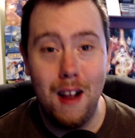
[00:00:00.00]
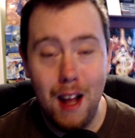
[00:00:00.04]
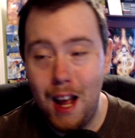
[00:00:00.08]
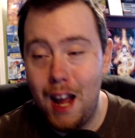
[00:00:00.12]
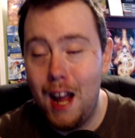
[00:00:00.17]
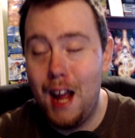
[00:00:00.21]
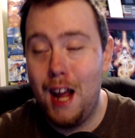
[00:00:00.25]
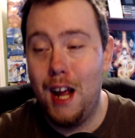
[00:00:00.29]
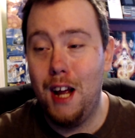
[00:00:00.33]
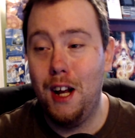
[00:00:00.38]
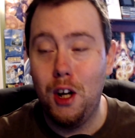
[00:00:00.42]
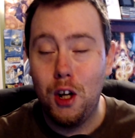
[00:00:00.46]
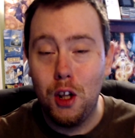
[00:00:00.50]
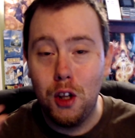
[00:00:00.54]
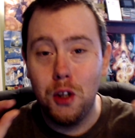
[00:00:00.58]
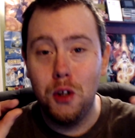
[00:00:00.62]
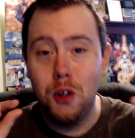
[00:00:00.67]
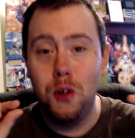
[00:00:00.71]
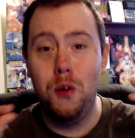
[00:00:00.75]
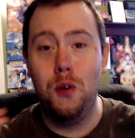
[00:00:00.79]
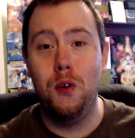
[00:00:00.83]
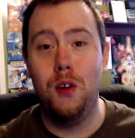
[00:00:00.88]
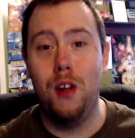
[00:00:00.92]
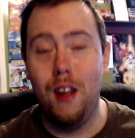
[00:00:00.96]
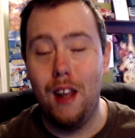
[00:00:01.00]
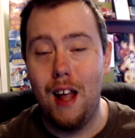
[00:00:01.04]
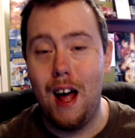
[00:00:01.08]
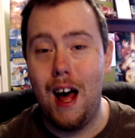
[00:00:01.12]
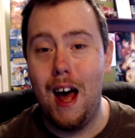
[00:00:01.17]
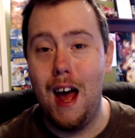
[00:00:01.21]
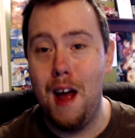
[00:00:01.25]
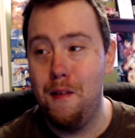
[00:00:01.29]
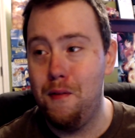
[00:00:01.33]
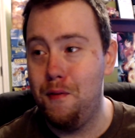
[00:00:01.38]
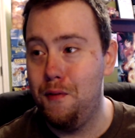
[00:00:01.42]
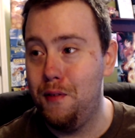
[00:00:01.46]
Include
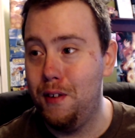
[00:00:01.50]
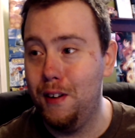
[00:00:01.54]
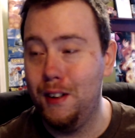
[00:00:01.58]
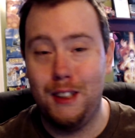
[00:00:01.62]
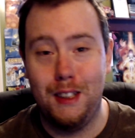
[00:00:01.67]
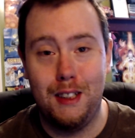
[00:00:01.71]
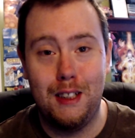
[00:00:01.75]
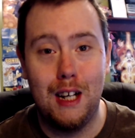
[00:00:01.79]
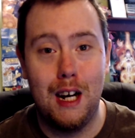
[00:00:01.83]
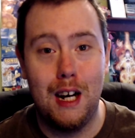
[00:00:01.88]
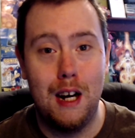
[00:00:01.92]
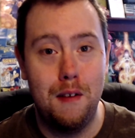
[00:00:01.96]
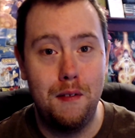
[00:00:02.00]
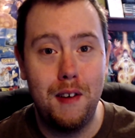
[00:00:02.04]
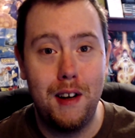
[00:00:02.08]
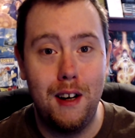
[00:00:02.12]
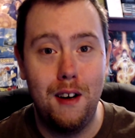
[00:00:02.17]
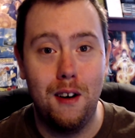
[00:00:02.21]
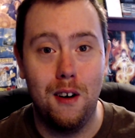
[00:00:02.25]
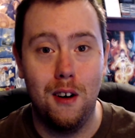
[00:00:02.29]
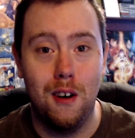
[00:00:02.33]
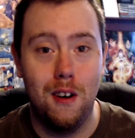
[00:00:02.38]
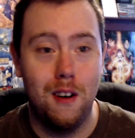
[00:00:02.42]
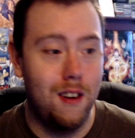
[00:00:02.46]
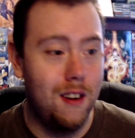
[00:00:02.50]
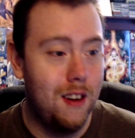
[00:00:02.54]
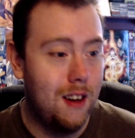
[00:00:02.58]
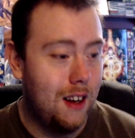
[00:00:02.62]
life stuff here.